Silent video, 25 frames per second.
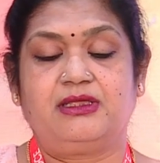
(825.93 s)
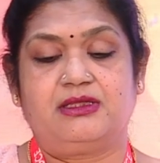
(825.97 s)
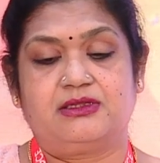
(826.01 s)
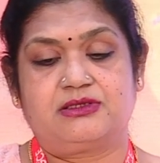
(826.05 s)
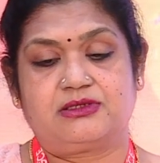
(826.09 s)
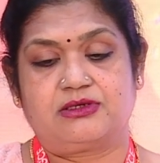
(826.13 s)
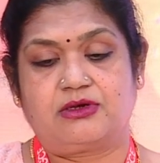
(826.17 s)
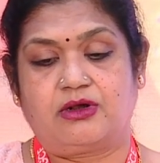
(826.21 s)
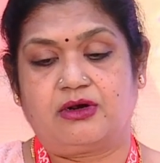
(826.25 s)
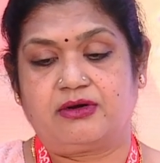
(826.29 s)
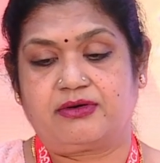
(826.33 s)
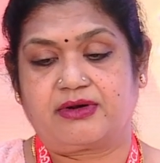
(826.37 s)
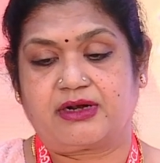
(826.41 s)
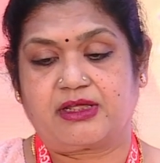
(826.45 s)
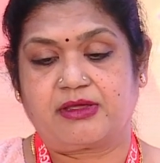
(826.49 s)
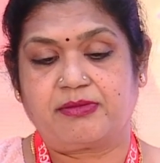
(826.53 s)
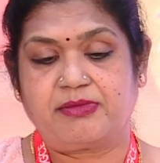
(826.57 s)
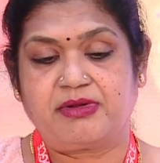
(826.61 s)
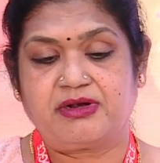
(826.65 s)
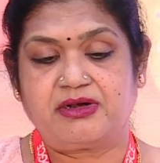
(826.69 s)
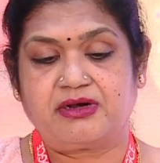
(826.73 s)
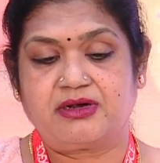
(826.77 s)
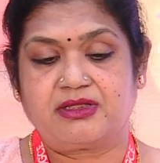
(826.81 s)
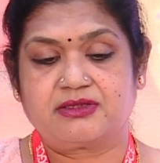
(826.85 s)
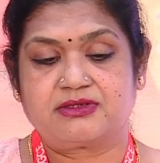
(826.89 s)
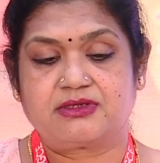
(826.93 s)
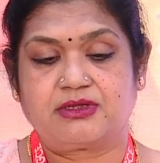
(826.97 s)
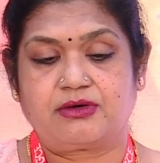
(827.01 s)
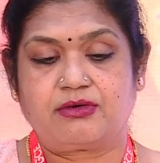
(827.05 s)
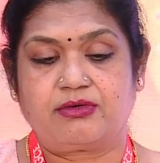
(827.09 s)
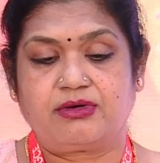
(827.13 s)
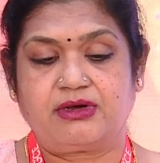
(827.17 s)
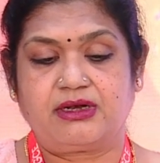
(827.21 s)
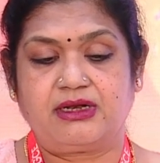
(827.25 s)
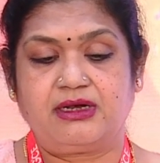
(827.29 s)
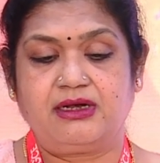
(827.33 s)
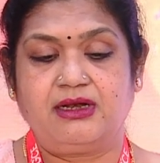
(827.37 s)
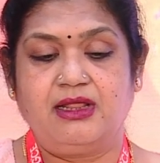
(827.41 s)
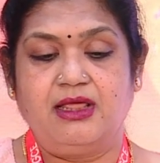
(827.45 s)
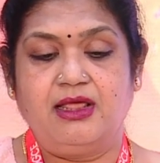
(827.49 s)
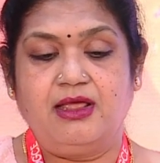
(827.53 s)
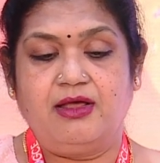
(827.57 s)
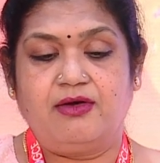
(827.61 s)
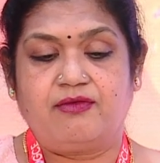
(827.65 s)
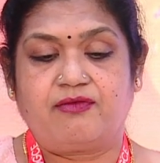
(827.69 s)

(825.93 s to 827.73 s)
is not recommended as a routine.